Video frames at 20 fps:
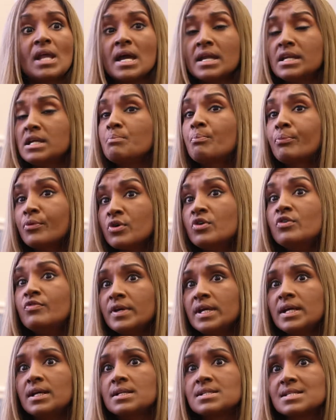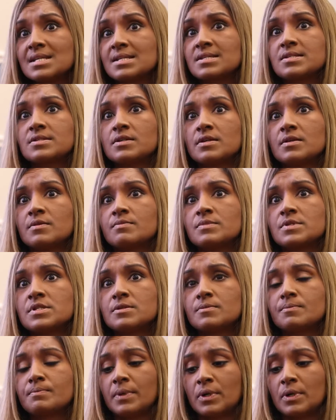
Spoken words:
and improving systems.